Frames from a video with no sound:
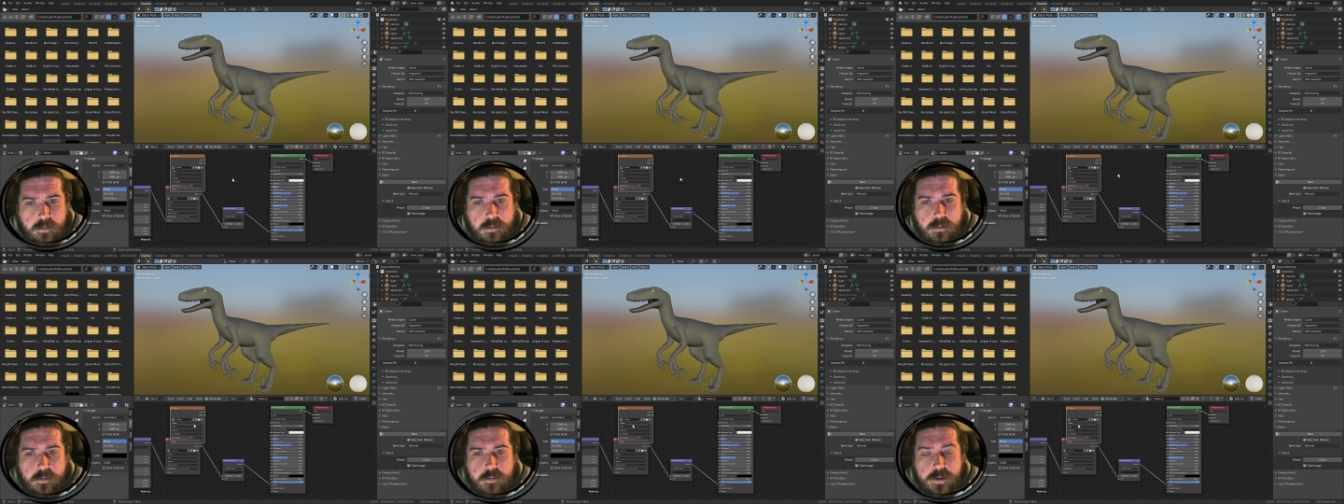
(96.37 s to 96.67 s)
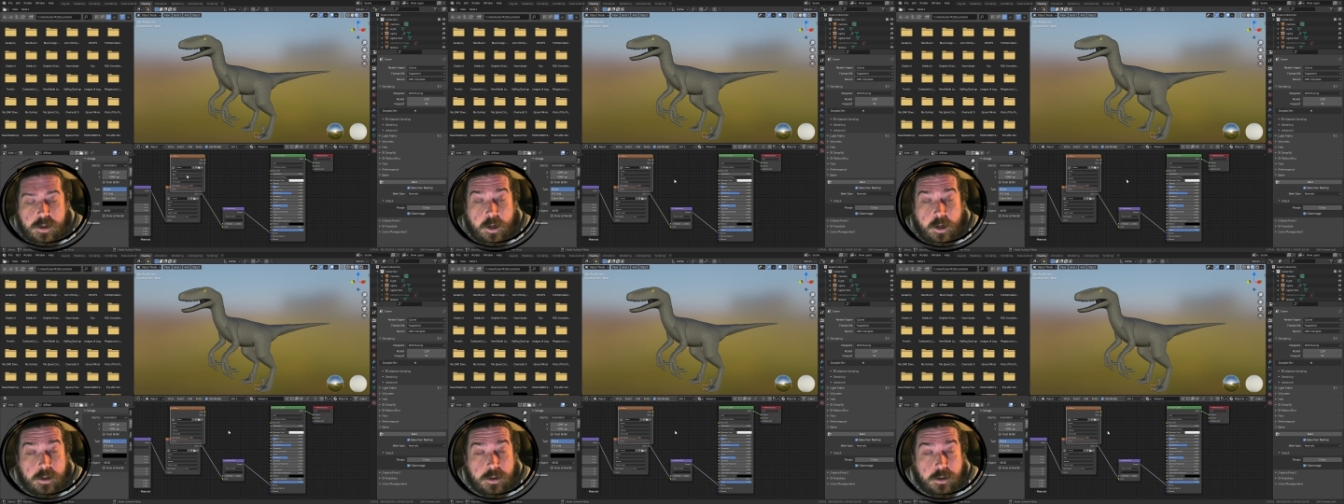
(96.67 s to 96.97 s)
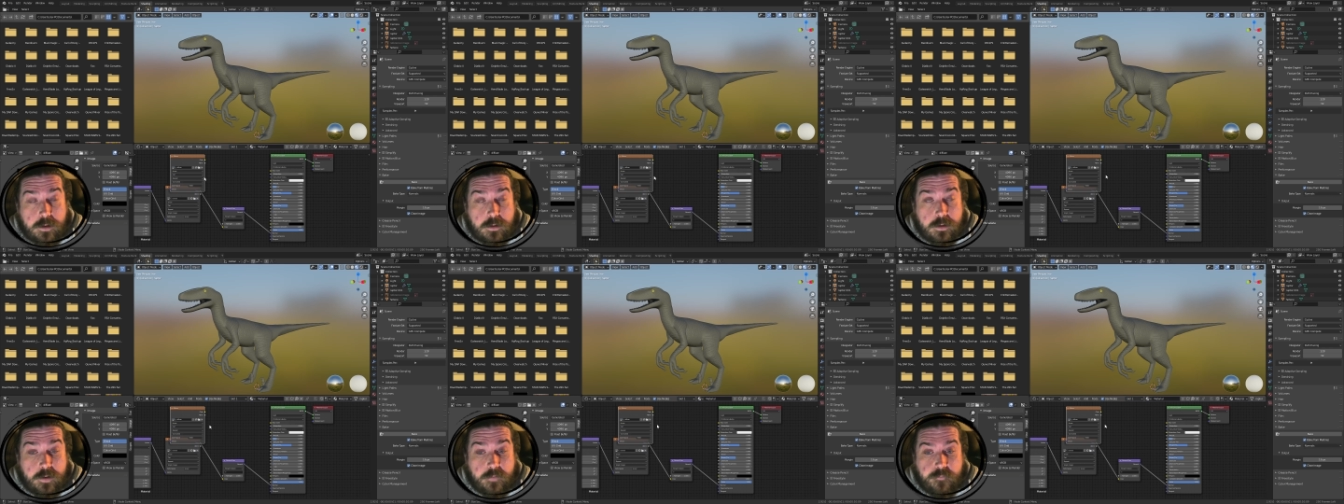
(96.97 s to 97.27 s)
select
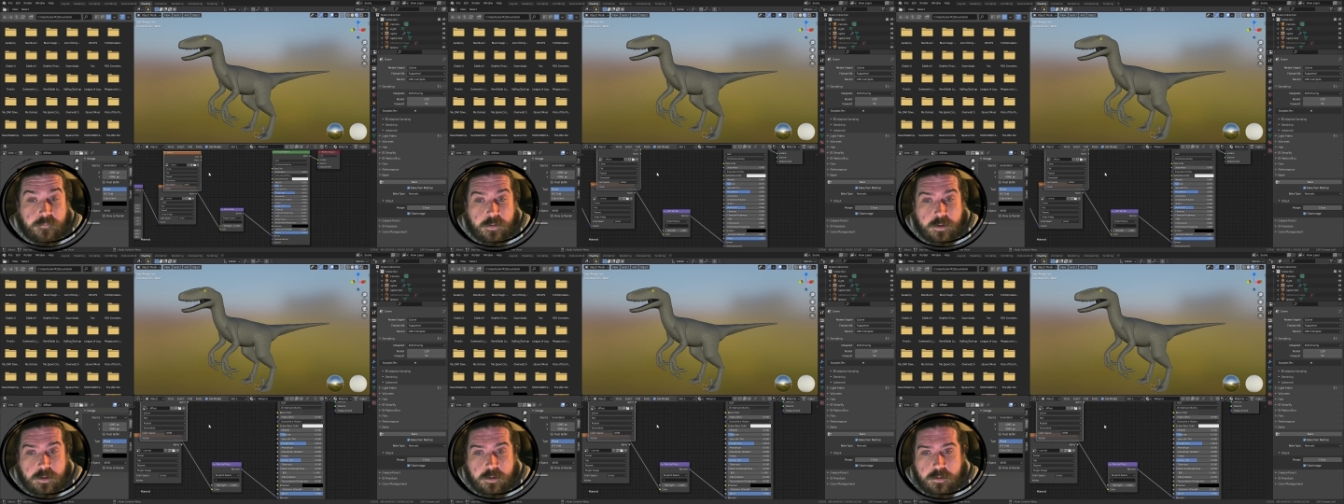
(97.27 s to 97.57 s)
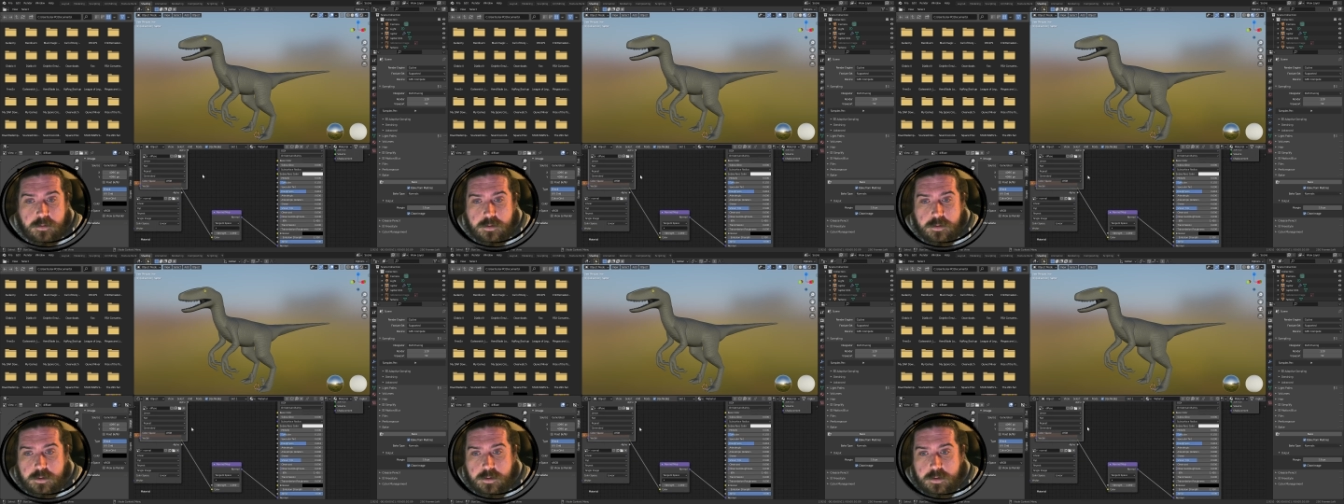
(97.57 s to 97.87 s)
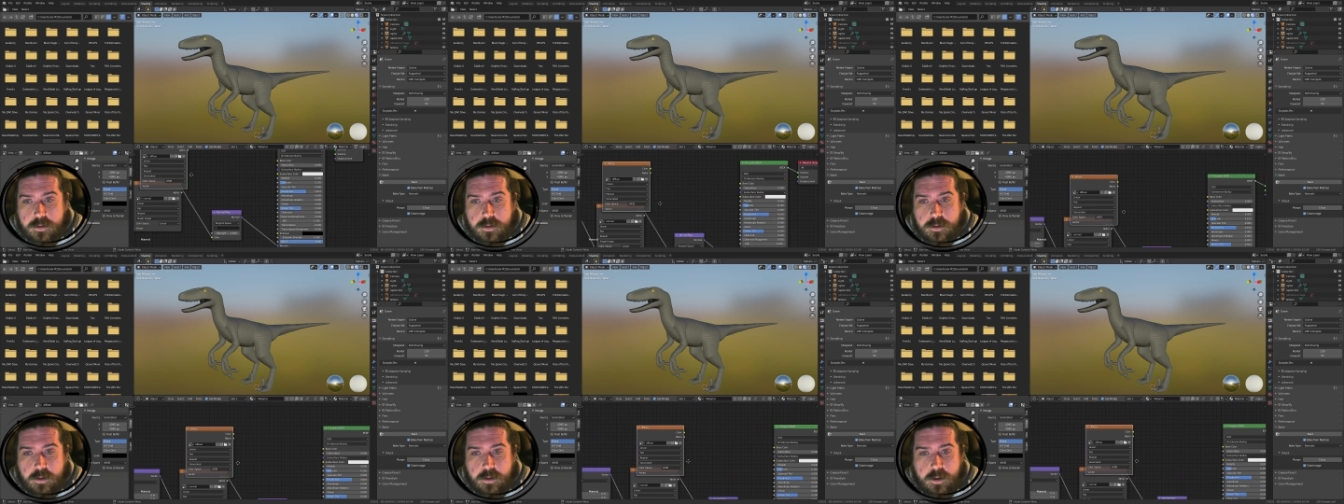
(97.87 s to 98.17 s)
diffuse,
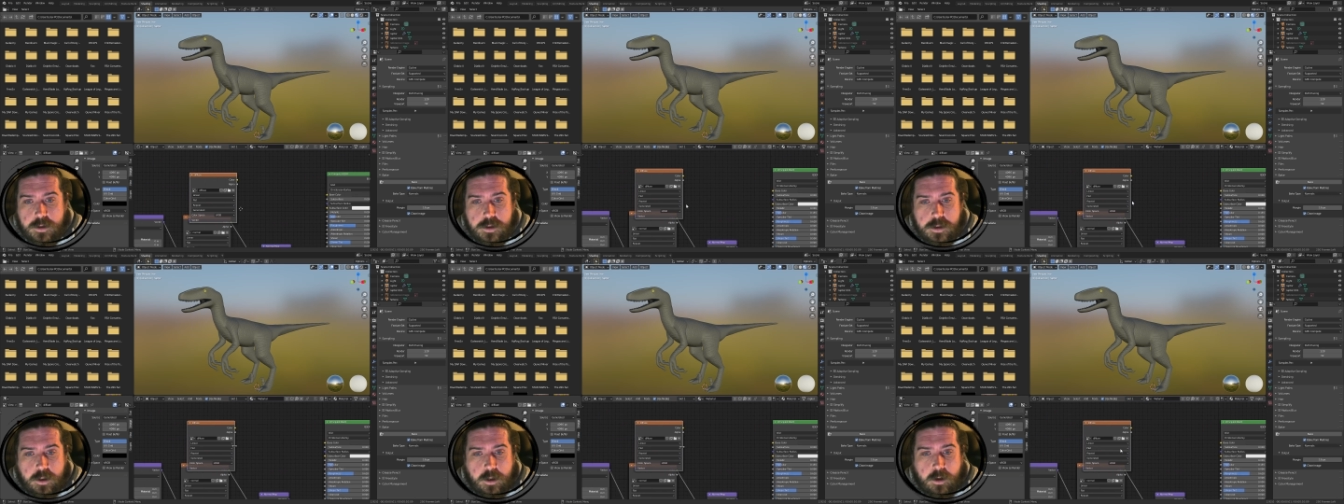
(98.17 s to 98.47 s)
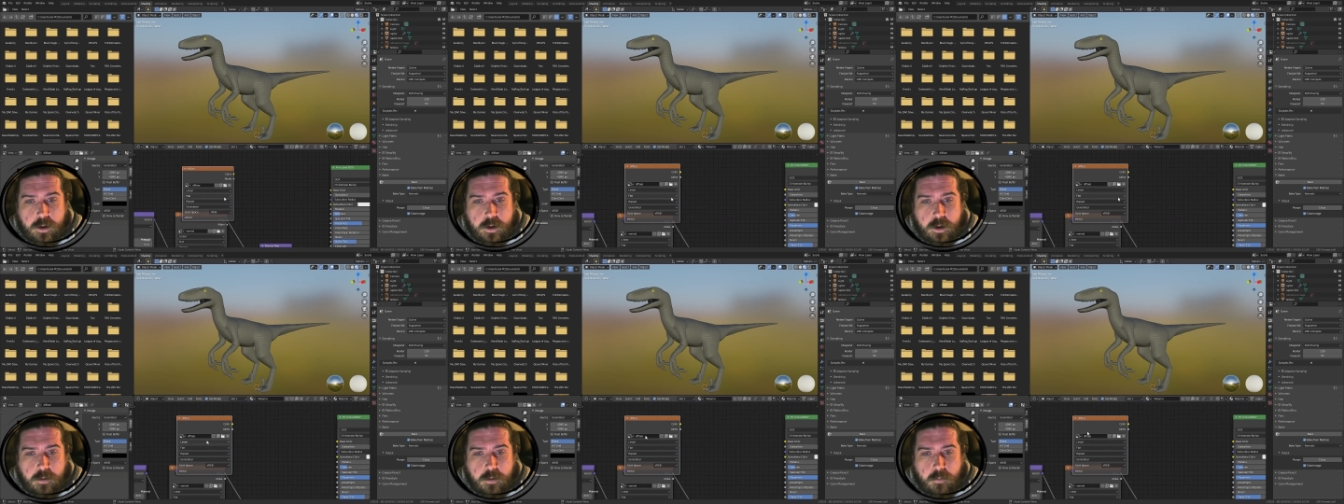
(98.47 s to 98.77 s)
it can get